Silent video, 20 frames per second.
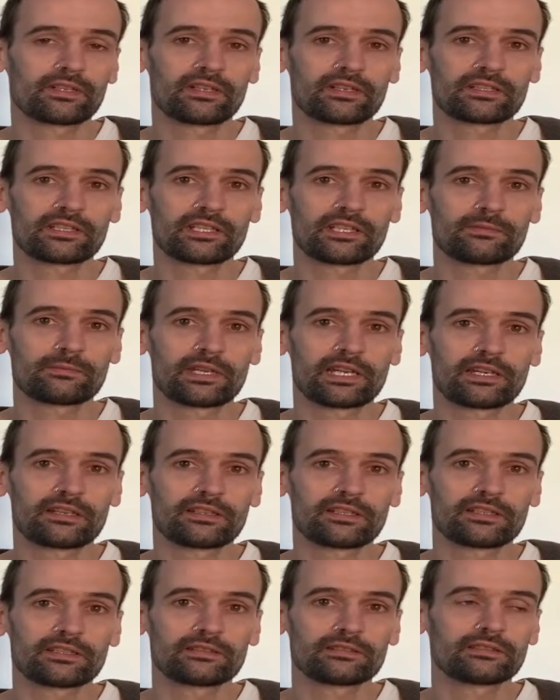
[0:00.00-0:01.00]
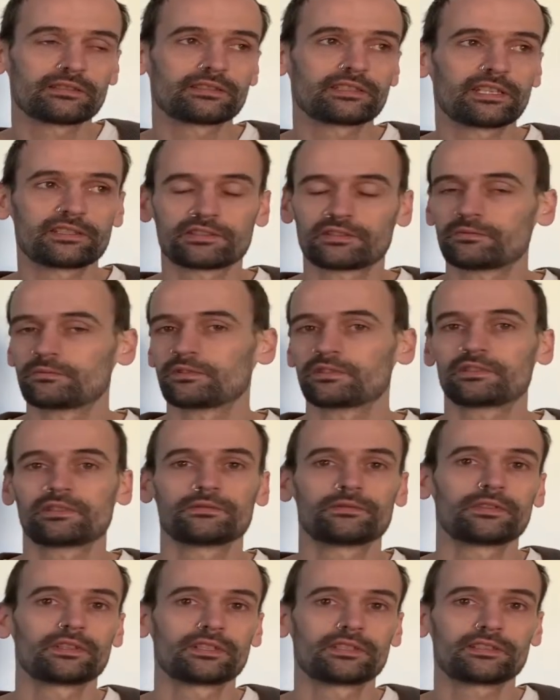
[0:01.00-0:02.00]
talking about it, attention was
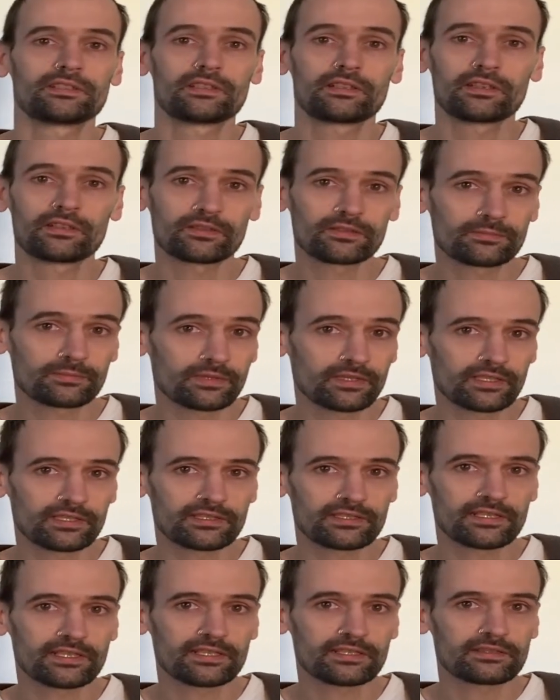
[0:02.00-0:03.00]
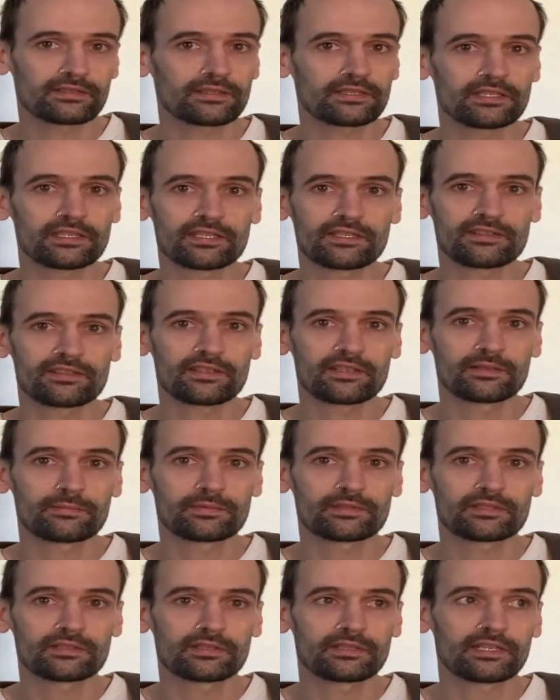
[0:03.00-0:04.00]
diverted to other projects in
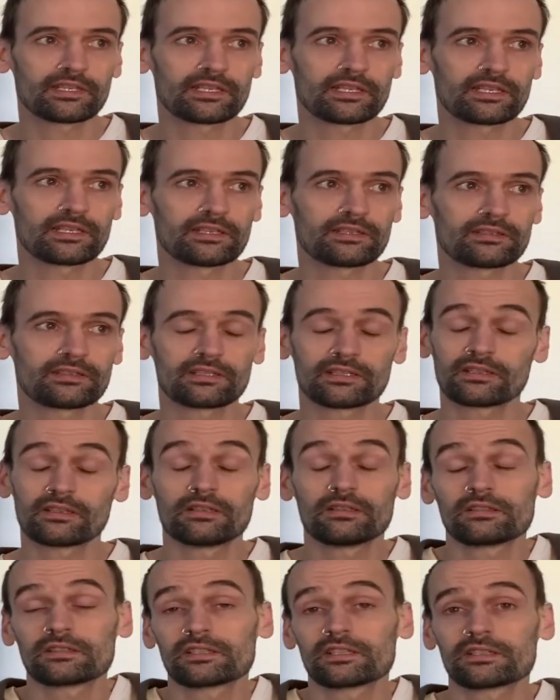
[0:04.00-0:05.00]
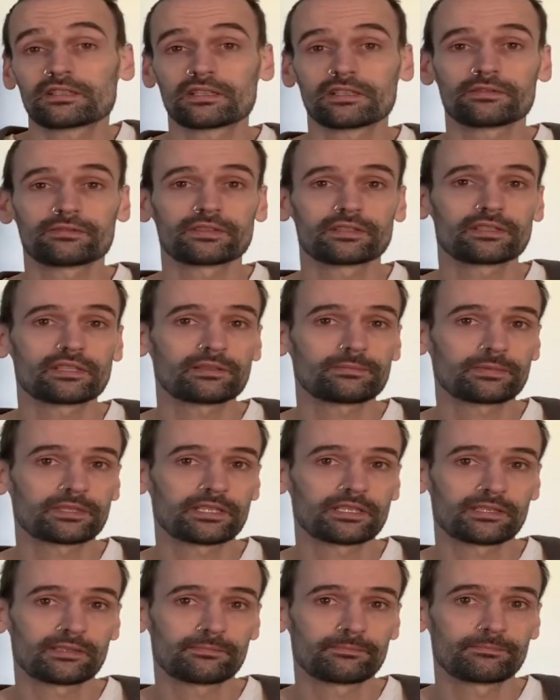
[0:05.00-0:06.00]
Egypt, and it all got covered up
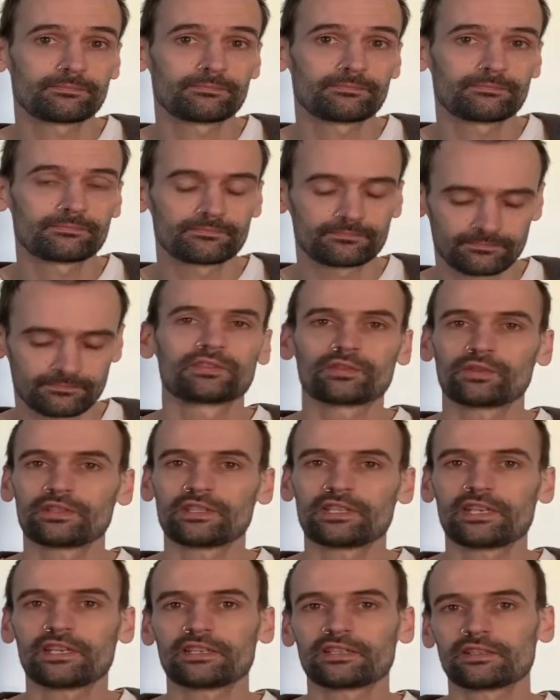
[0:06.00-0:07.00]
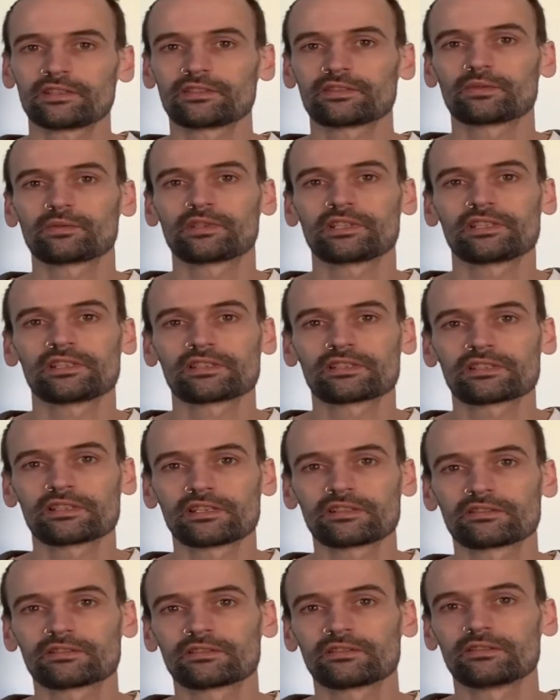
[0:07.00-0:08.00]
again. Toward the end of the 20th
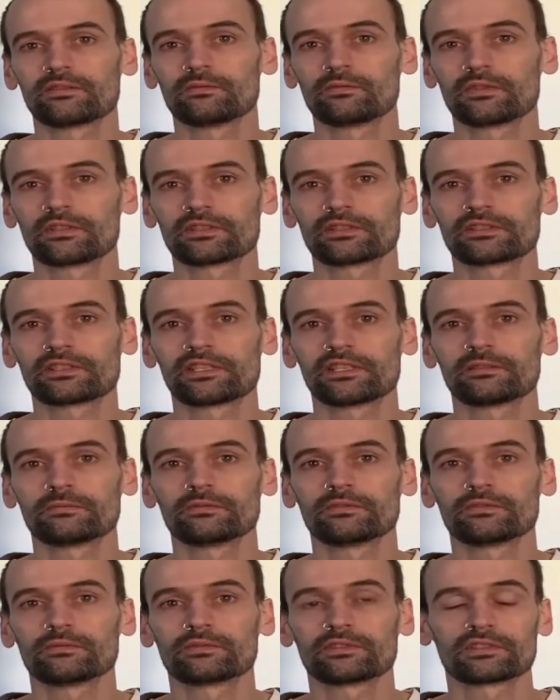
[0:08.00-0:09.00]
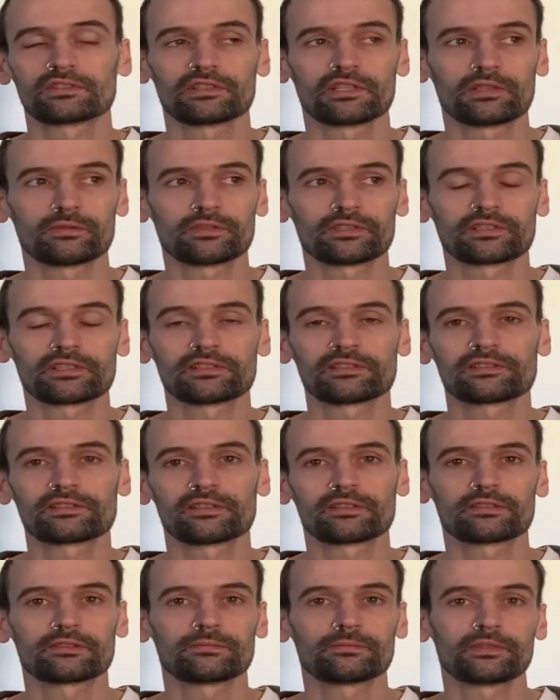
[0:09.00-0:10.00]
century, the water table was lowered
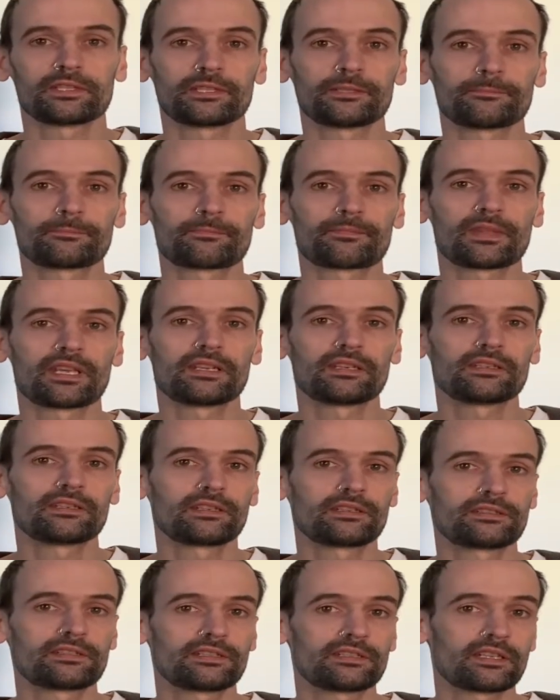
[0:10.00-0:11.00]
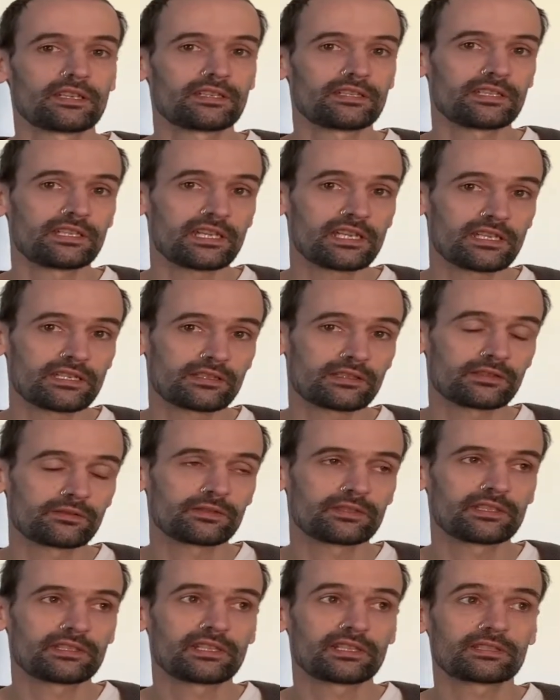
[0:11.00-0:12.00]
considerably, and in 1998 there
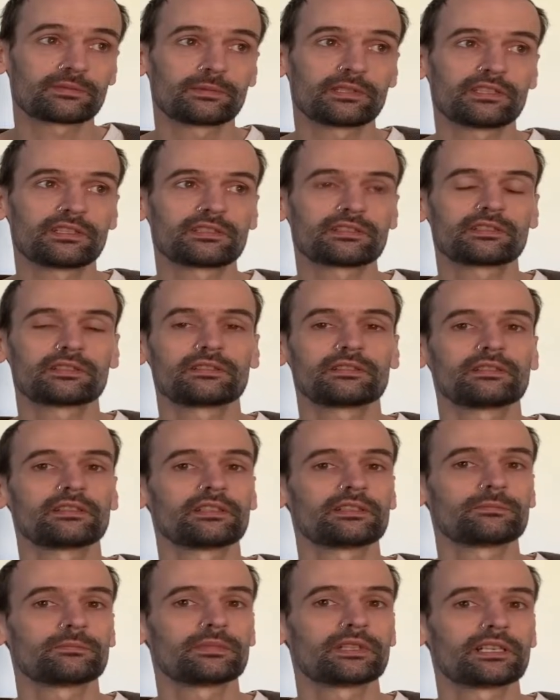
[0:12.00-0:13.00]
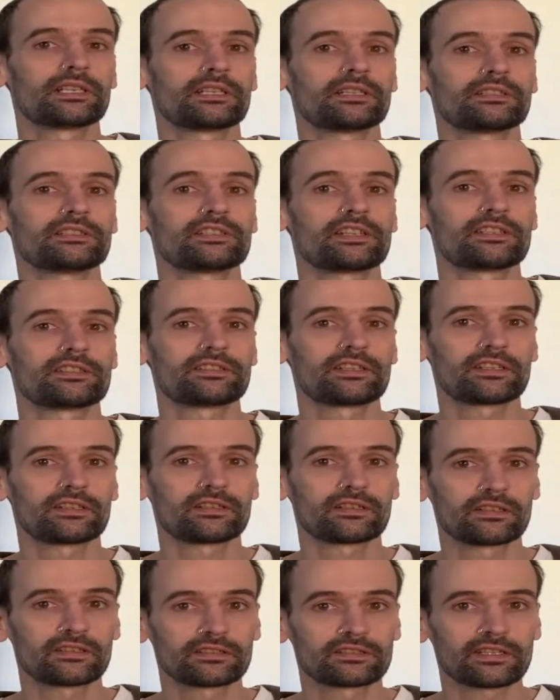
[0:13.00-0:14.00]
was an expedition led by
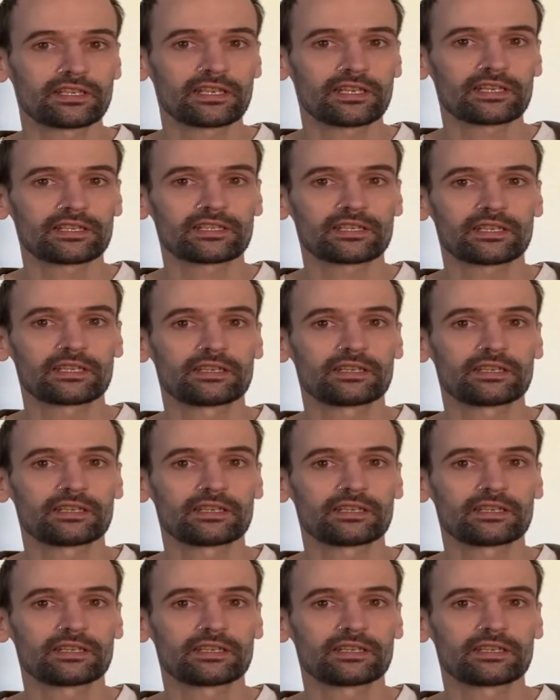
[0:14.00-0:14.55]
J.J. Hurtak